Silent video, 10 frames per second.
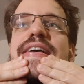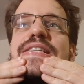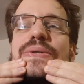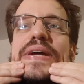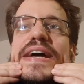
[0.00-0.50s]

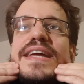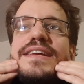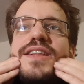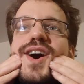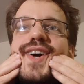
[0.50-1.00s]
so yeah,
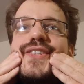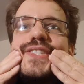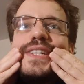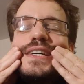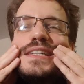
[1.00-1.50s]
he
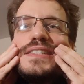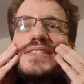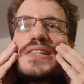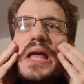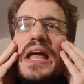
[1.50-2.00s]
lost, and
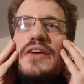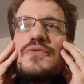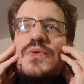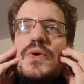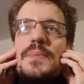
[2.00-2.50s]

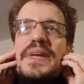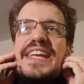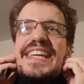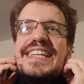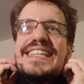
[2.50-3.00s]
for
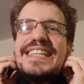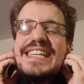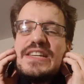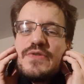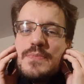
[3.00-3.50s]
me,
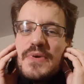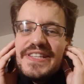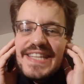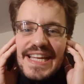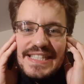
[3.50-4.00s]
he
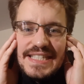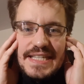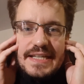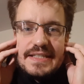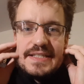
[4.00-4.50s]

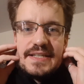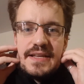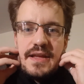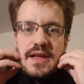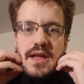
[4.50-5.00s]
represented
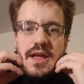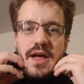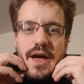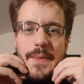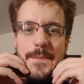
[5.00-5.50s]

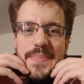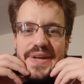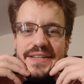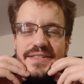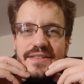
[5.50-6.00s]
a
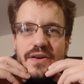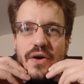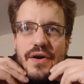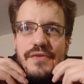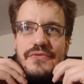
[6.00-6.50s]
bit
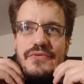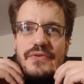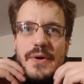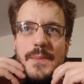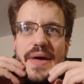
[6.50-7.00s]
of
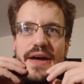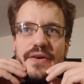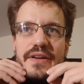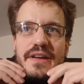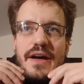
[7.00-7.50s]

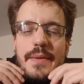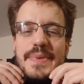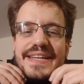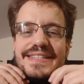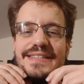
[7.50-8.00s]
America, a
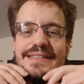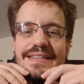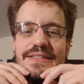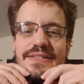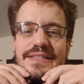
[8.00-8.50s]
bit
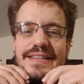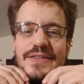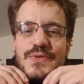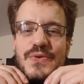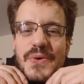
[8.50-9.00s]

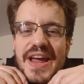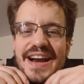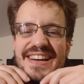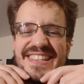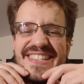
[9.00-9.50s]
that we
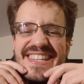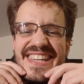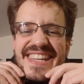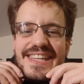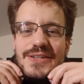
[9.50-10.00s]
rarely see,
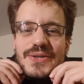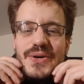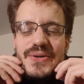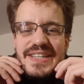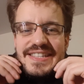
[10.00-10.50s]
you
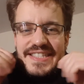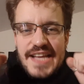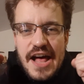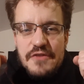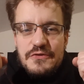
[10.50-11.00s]
know, this
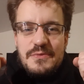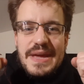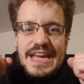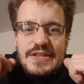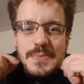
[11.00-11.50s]

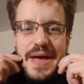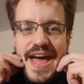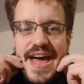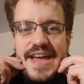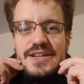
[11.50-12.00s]
self-made
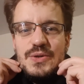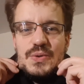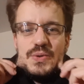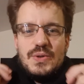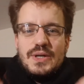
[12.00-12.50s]
man
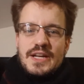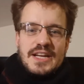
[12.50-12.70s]
who